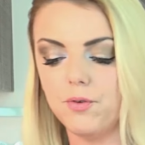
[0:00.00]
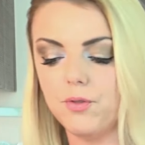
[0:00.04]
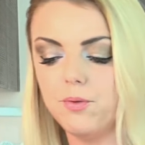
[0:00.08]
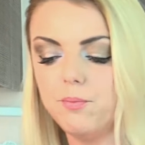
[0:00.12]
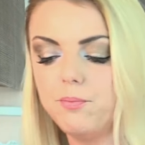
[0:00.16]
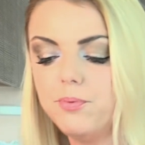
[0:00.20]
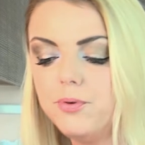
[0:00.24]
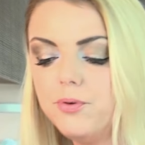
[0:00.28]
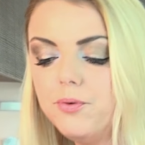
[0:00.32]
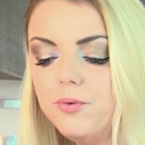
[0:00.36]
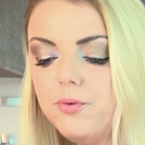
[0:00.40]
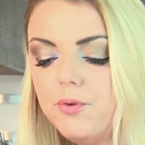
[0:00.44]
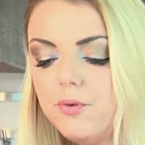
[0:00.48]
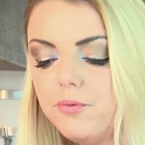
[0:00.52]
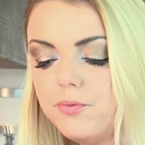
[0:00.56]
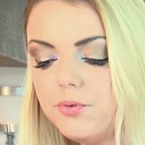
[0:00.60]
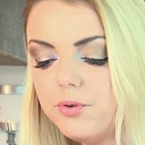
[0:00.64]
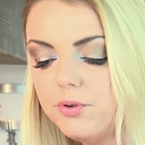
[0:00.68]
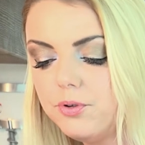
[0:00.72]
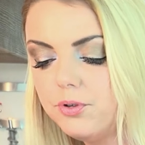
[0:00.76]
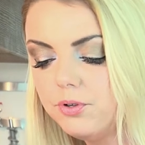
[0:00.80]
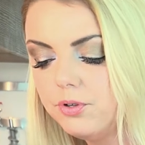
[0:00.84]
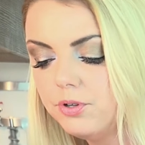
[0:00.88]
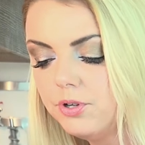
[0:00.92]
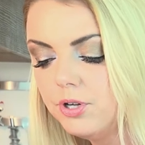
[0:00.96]
the beautiful,
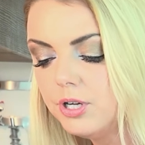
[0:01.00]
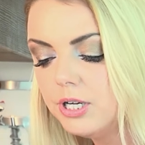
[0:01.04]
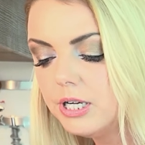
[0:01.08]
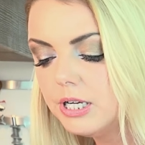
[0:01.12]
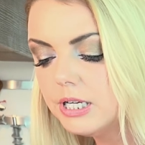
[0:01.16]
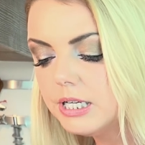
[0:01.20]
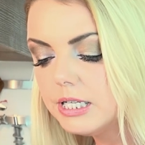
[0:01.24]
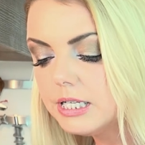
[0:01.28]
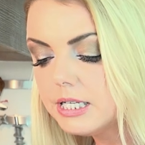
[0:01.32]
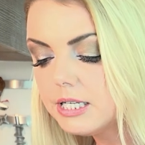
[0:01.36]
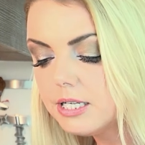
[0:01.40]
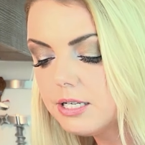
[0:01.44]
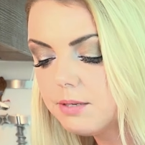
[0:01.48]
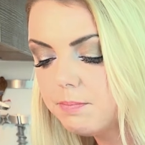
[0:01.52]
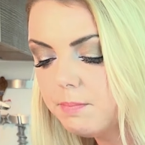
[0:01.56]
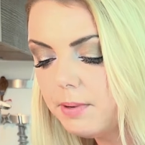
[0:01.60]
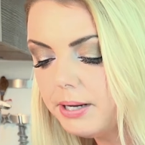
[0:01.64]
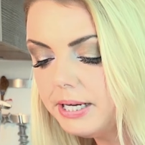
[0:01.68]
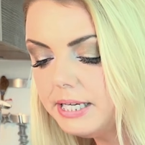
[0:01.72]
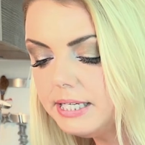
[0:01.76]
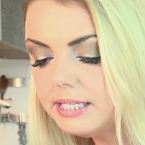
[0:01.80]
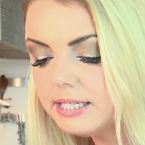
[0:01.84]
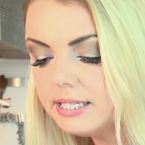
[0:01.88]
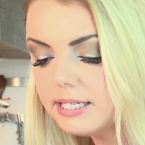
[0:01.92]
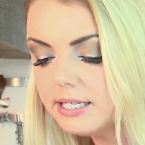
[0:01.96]

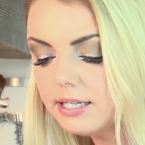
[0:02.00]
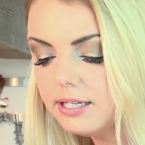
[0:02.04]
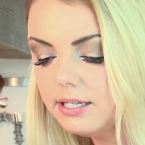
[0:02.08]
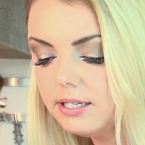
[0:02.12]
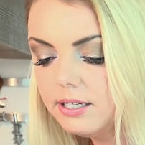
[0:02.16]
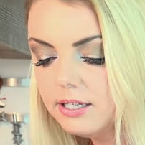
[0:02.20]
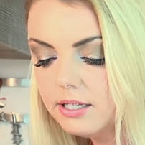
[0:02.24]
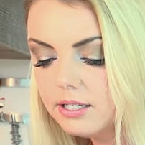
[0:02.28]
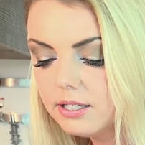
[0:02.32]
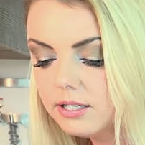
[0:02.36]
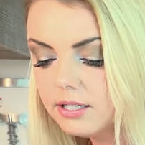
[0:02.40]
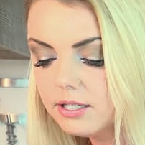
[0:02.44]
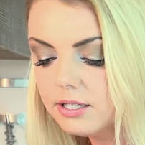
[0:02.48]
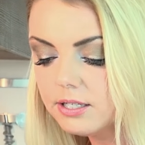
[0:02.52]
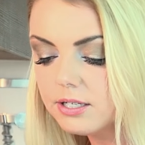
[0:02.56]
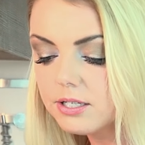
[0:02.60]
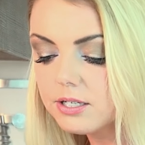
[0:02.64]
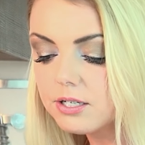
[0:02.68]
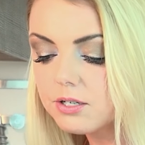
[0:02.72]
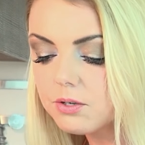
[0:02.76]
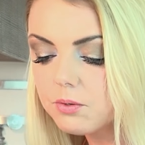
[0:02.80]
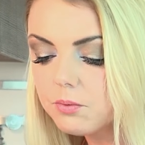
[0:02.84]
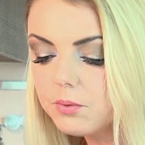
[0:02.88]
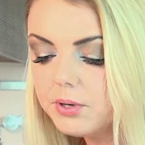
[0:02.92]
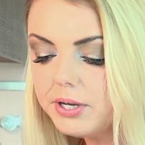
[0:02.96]
spicy,
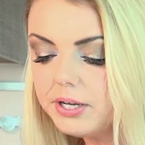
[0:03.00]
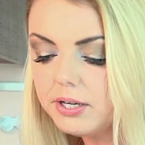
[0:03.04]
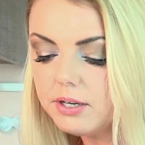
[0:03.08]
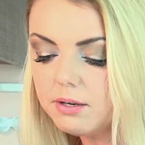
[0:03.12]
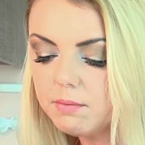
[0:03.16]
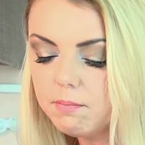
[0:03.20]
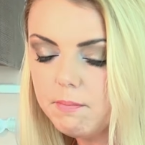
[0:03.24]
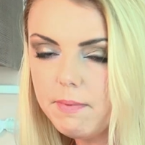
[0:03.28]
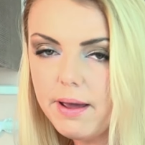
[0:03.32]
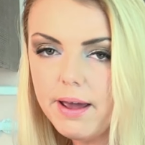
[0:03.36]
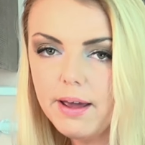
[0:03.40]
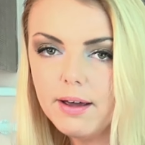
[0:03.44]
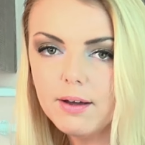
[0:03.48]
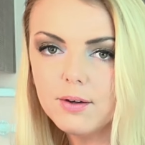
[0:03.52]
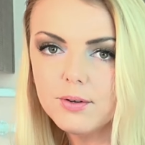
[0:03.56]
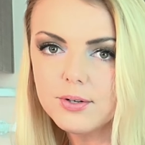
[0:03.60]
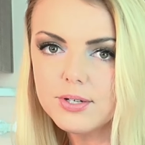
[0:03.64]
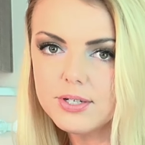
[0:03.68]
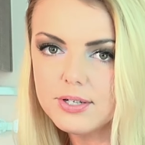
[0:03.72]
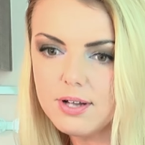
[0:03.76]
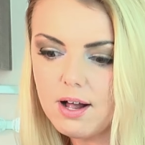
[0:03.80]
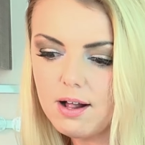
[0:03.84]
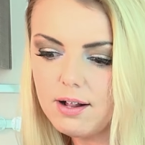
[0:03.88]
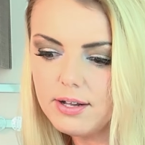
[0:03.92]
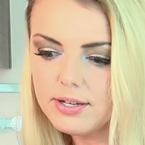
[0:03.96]
sweet mango
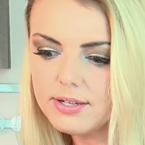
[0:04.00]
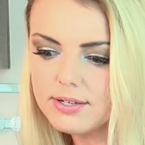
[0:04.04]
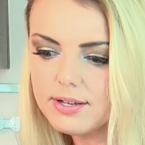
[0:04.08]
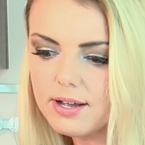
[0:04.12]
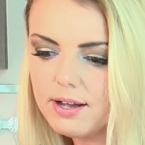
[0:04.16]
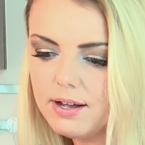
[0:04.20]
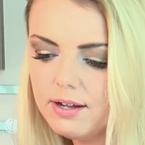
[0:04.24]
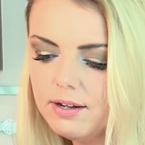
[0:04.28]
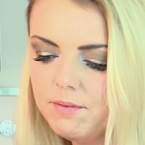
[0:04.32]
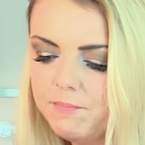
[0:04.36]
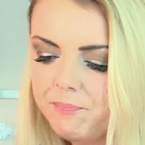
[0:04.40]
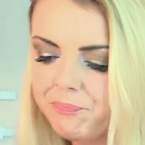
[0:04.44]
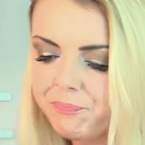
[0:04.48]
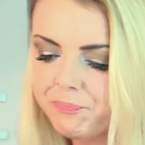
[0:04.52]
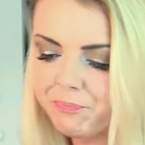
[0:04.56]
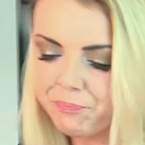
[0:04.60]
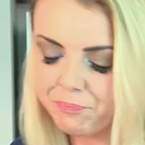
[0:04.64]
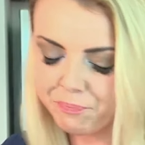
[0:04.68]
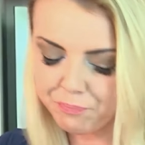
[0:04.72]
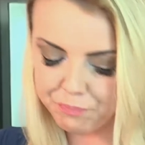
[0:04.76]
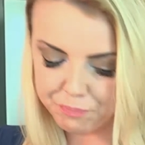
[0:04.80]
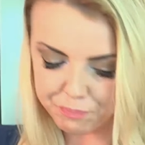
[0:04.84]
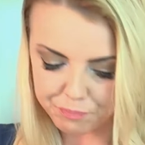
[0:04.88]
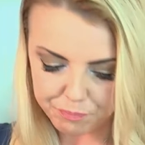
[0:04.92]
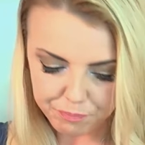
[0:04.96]
salsa.
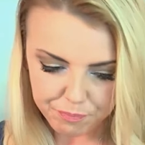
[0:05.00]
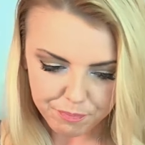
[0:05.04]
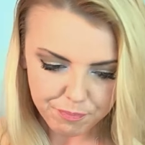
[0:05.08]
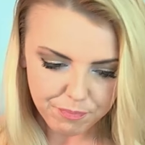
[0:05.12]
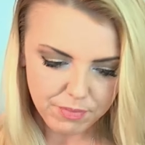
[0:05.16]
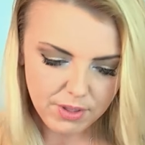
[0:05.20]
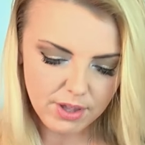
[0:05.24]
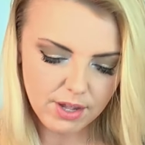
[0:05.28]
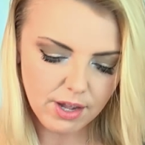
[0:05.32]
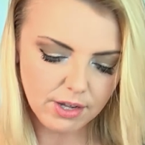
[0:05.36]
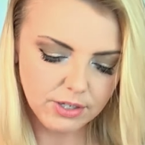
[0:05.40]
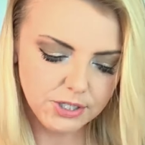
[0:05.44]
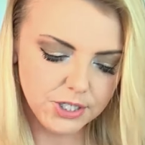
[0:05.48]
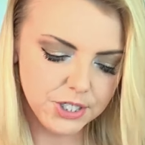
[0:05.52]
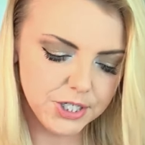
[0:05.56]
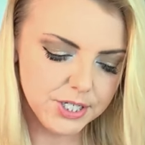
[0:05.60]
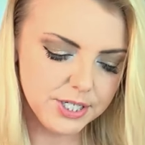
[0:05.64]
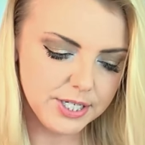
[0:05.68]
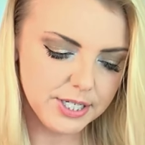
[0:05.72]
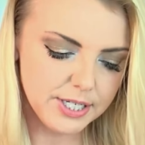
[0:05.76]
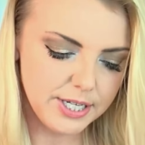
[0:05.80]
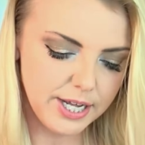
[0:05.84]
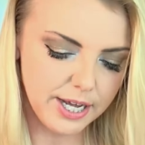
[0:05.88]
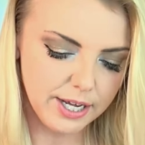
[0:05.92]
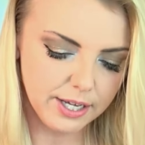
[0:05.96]
And
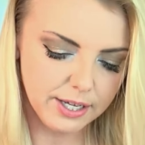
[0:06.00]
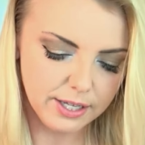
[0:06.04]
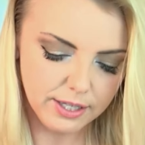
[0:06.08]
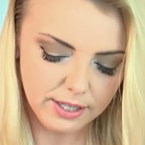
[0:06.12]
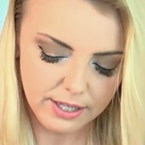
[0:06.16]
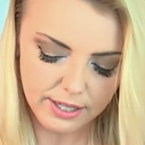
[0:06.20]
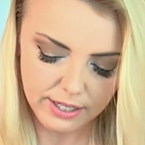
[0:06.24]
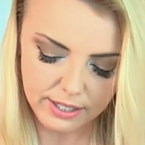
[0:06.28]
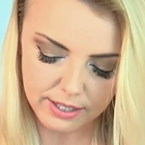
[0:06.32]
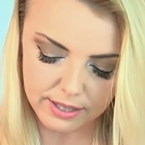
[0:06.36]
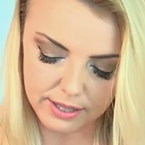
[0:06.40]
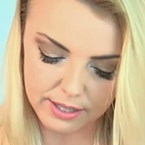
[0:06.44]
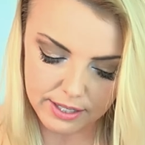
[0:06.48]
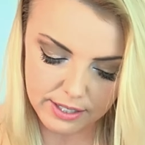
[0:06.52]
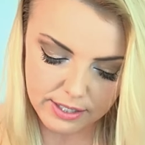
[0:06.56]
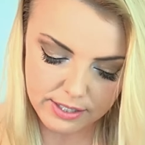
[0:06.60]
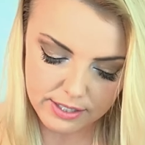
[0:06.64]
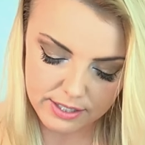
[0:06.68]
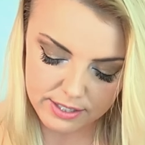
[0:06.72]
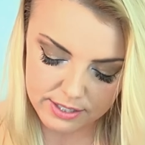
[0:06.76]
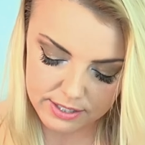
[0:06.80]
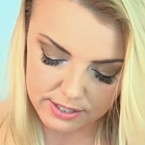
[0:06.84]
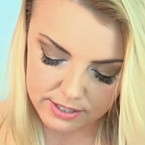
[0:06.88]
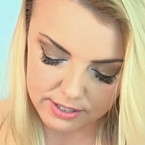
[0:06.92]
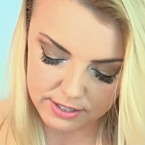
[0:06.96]
just take it like
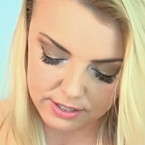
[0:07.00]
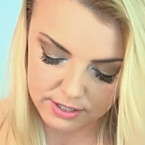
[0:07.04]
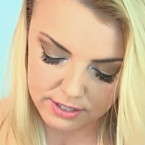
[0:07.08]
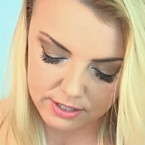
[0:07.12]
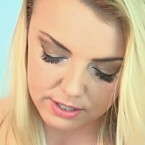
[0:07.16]
this